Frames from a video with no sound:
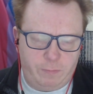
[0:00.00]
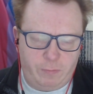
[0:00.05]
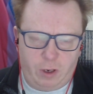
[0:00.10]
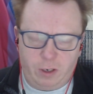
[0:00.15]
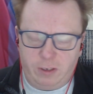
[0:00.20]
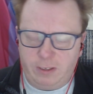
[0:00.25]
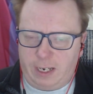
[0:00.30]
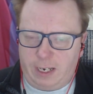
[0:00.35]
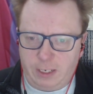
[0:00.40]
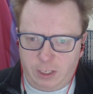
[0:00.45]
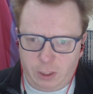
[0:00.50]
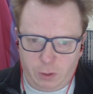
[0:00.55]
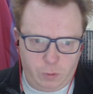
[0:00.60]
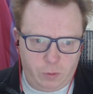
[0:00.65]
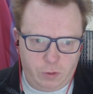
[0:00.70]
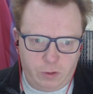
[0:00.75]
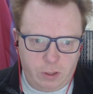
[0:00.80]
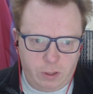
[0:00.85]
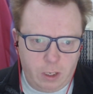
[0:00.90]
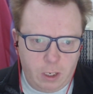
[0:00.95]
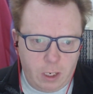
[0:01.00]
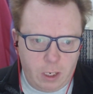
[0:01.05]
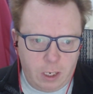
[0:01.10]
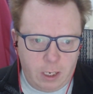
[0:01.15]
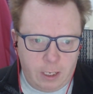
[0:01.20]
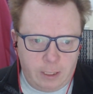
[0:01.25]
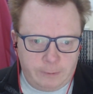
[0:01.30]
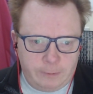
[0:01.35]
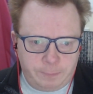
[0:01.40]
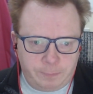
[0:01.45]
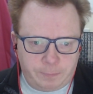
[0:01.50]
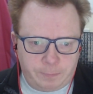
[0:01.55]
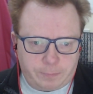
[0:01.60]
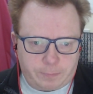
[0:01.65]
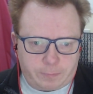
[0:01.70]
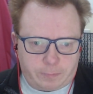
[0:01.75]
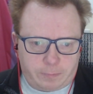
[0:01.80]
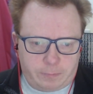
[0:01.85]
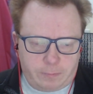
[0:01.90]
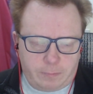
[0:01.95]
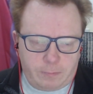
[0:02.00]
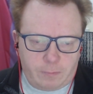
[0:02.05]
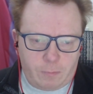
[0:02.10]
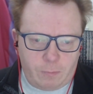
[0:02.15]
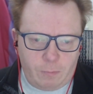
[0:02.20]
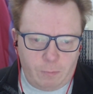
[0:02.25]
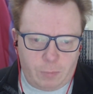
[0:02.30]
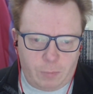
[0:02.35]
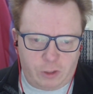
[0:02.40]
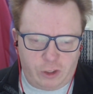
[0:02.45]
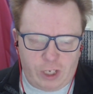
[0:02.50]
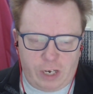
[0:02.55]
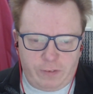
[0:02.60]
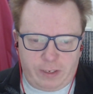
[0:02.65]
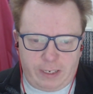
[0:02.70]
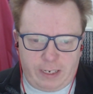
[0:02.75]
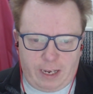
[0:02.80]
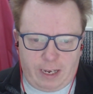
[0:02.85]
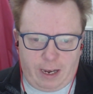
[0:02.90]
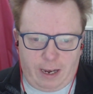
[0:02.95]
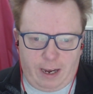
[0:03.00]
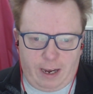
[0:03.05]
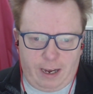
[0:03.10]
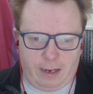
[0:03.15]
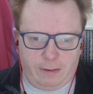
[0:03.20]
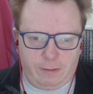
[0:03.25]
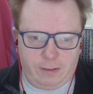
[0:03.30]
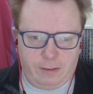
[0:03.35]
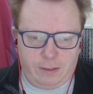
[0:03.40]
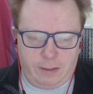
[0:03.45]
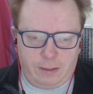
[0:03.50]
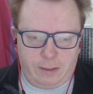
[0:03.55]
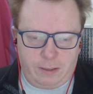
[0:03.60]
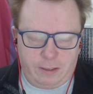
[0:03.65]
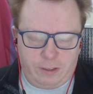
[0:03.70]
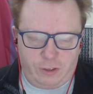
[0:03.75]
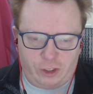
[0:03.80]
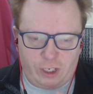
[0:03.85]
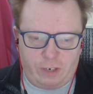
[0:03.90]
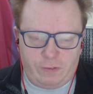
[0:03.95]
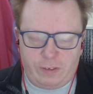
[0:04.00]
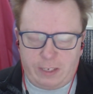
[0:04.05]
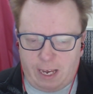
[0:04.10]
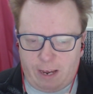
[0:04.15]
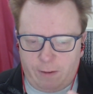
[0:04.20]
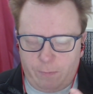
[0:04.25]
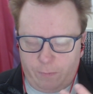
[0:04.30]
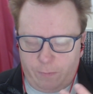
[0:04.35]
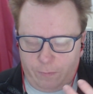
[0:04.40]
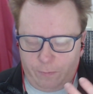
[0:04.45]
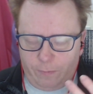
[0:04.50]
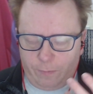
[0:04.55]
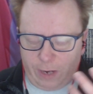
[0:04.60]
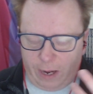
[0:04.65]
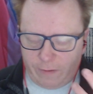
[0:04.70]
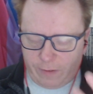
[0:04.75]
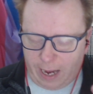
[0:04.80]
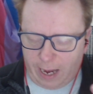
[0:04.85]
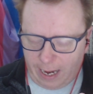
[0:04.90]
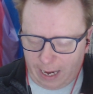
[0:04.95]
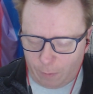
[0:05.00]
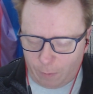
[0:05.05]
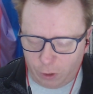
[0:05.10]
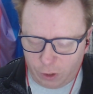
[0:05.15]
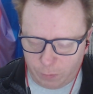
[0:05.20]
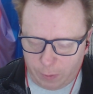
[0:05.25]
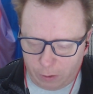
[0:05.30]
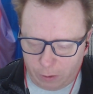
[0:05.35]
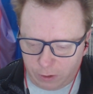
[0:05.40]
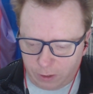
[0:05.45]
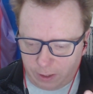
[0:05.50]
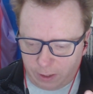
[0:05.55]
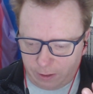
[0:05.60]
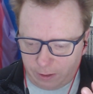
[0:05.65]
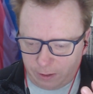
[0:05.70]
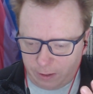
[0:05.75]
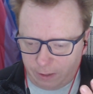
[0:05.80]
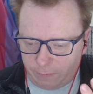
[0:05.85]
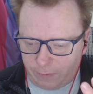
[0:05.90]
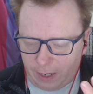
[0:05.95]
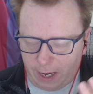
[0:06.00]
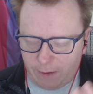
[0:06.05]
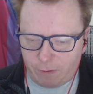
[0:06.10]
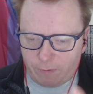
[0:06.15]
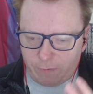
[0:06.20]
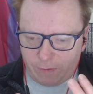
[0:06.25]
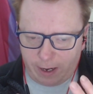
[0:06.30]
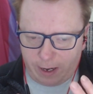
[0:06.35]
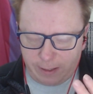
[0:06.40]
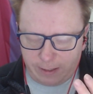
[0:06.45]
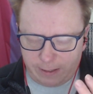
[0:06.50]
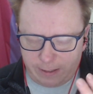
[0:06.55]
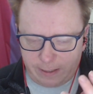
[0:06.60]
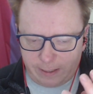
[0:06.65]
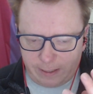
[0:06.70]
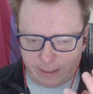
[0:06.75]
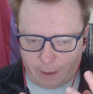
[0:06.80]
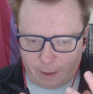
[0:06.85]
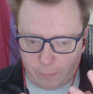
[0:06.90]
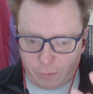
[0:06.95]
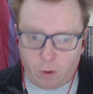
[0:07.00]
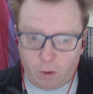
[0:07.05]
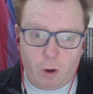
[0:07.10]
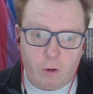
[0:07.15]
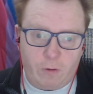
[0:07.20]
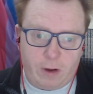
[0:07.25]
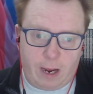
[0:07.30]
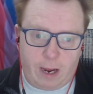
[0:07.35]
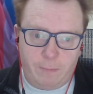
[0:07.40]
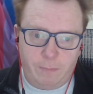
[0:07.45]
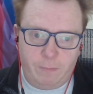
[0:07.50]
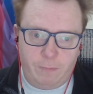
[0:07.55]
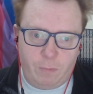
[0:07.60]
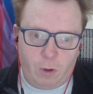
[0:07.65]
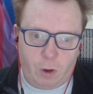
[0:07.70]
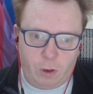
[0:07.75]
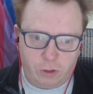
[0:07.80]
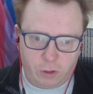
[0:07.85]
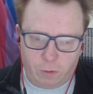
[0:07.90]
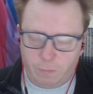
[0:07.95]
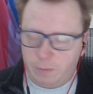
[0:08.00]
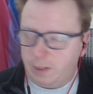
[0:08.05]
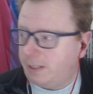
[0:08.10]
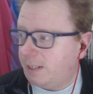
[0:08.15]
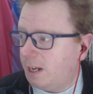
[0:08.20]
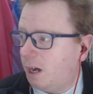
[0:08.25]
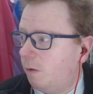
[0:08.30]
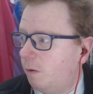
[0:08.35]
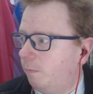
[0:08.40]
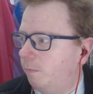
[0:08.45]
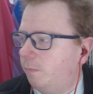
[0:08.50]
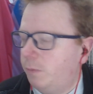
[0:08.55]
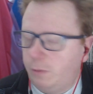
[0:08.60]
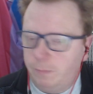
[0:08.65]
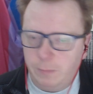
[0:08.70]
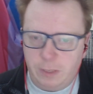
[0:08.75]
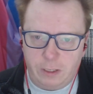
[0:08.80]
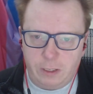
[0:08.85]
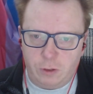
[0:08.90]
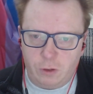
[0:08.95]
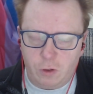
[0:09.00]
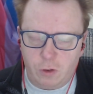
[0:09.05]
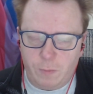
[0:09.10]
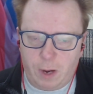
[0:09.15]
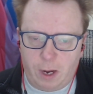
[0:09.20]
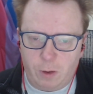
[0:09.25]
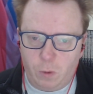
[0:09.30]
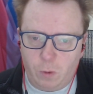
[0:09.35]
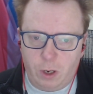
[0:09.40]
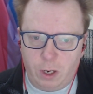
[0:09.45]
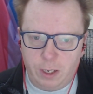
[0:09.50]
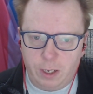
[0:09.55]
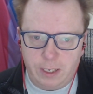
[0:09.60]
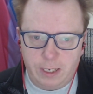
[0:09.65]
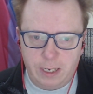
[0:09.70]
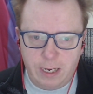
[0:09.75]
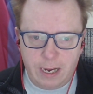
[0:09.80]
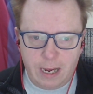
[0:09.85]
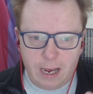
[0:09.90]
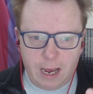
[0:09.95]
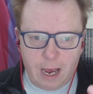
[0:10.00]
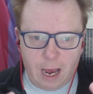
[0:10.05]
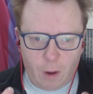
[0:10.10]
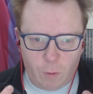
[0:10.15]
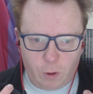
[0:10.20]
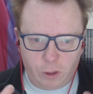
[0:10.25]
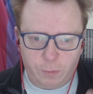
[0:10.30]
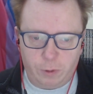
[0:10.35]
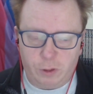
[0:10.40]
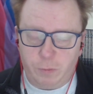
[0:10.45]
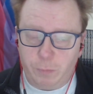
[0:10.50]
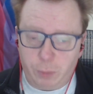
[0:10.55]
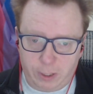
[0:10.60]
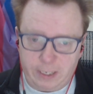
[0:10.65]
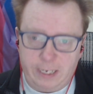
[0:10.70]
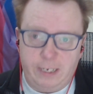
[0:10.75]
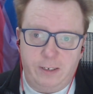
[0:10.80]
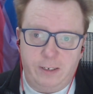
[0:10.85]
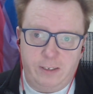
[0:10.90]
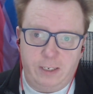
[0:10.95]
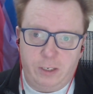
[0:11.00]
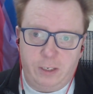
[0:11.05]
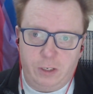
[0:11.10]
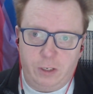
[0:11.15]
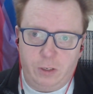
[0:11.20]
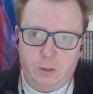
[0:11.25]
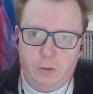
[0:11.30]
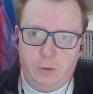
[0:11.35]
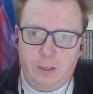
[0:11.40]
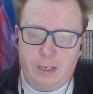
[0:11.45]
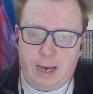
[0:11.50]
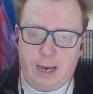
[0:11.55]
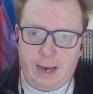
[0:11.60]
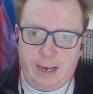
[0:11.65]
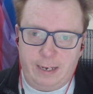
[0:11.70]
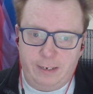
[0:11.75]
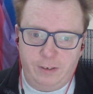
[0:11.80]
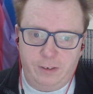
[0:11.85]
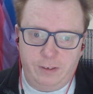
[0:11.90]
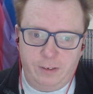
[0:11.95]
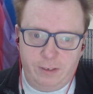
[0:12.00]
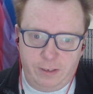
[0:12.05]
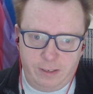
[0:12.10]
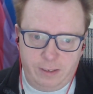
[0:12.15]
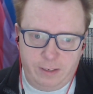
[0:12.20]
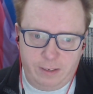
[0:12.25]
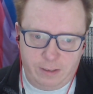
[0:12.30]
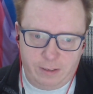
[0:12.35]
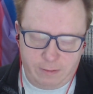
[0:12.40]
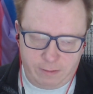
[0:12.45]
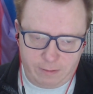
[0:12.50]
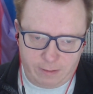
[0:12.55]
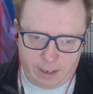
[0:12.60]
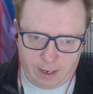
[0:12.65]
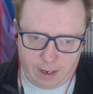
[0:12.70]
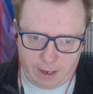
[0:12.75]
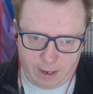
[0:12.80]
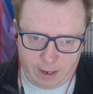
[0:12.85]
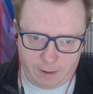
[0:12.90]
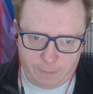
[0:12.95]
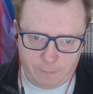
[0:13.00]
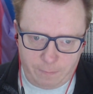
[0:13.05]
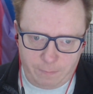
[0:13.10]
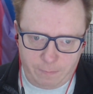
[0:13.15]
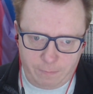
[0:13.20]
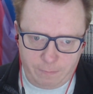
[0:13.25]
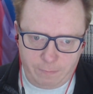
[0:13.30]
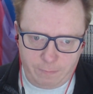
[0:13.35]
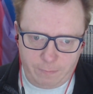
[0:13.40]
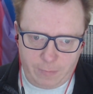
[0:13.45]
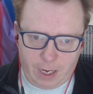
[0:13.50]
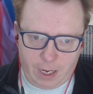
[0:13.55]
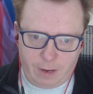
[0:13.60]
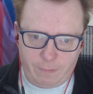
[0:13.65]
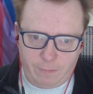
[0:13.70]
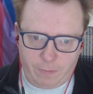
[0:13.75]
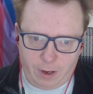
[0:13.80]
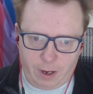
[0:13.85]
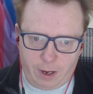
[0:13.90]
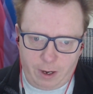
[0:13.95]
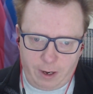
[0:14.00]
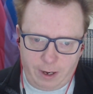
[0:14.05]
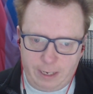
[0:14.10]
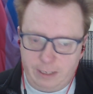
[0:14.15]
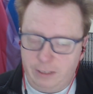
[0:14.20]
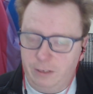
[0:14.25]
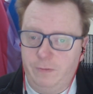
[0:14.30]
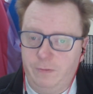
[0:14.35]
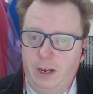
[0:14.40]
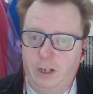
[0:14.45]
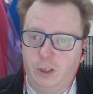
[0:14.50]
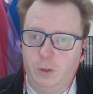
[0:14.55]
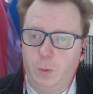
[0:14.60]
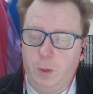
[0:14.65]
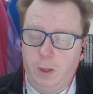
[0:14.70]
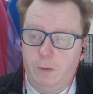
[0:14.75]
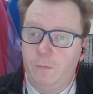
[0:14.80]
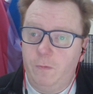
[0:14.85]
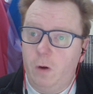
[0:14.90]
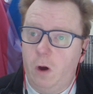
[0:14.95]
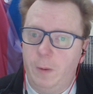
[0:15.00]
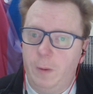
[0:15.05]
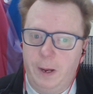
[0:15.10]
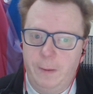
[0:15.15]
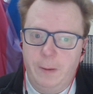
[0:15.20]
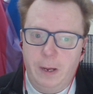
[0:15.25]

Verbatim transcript: products that I use. But generally, uh, generally, whenever I want to be able to, if I ever write a program or something to help me do my work, I want to be able to plug it into C2 and um, have her interface with it for me.